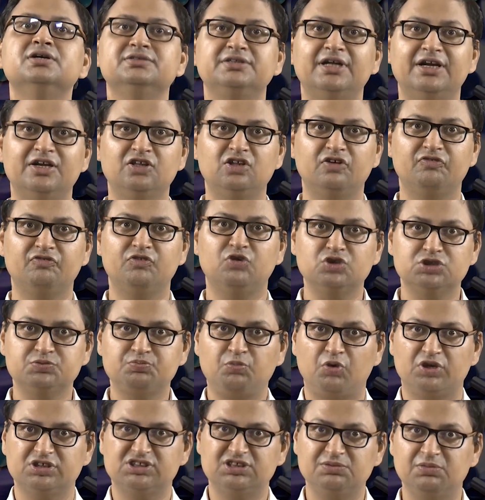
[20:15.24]
That is of course
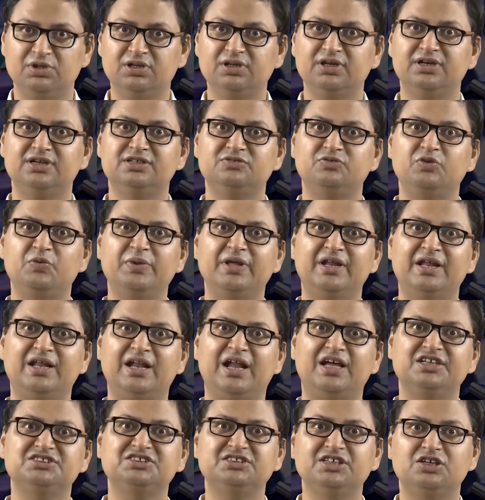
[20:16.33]
possible, it will be an
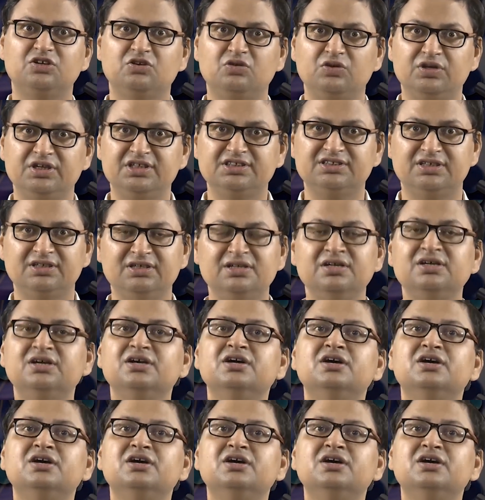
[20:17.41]
elastic collision,